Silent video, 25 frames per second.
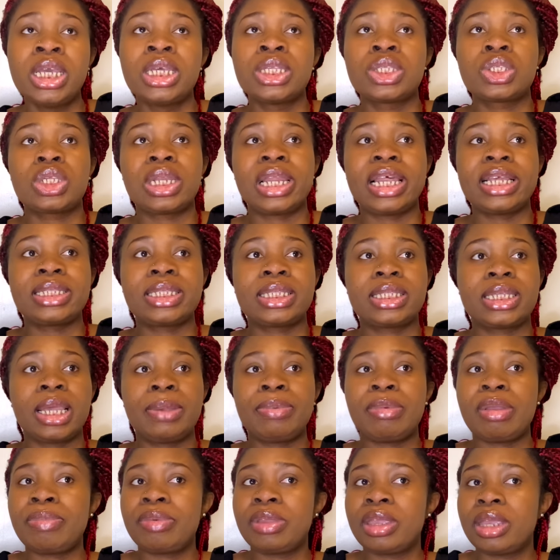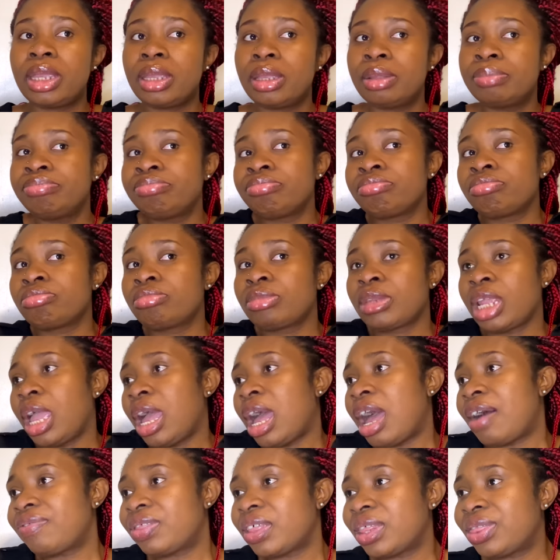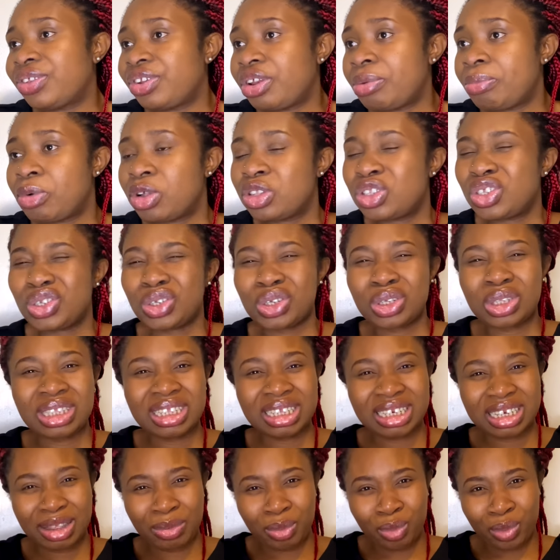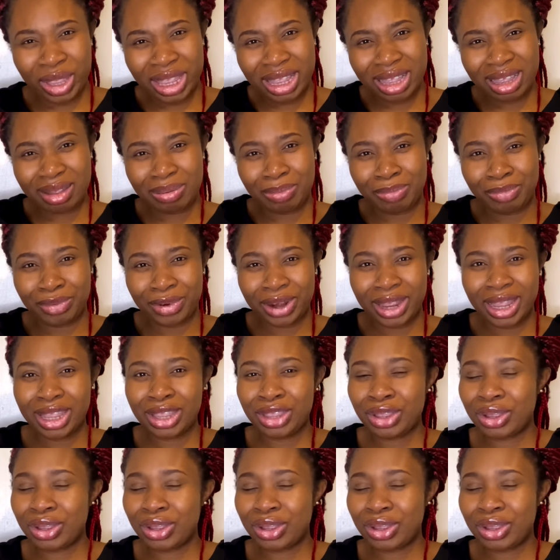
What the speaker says: So let's say maybe after 3 months, you just need a week break.